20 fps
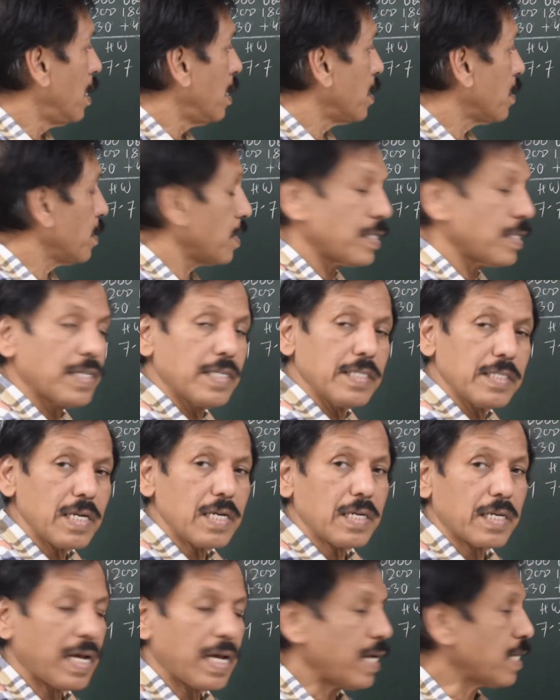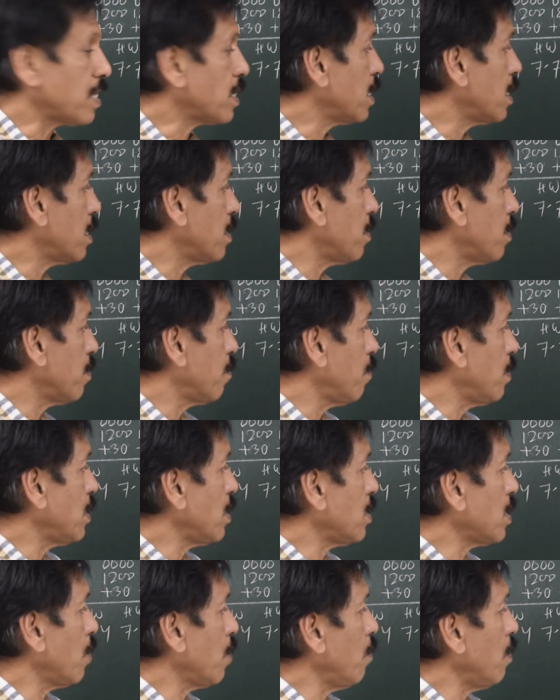The seasonal correction which
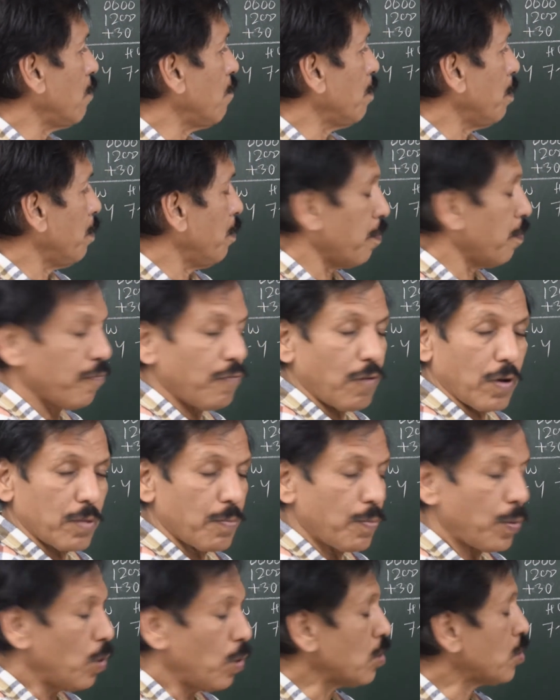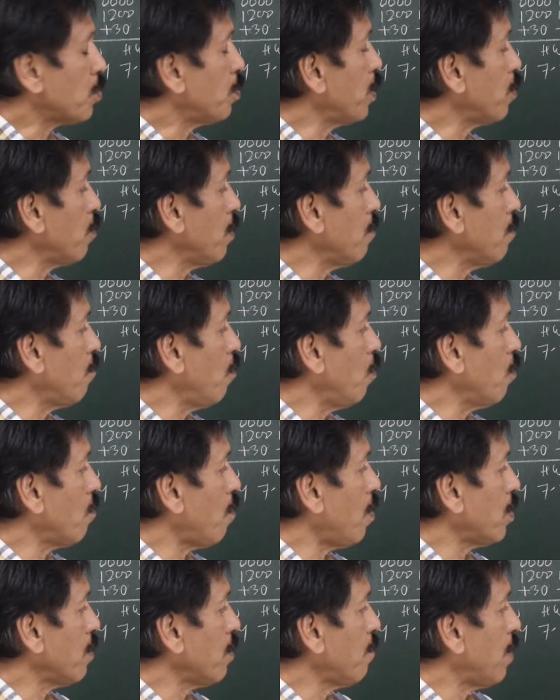is given for the ports between
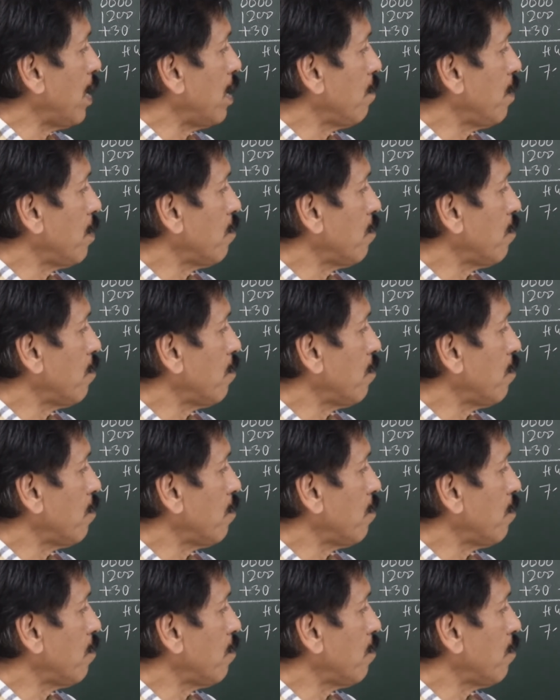445 and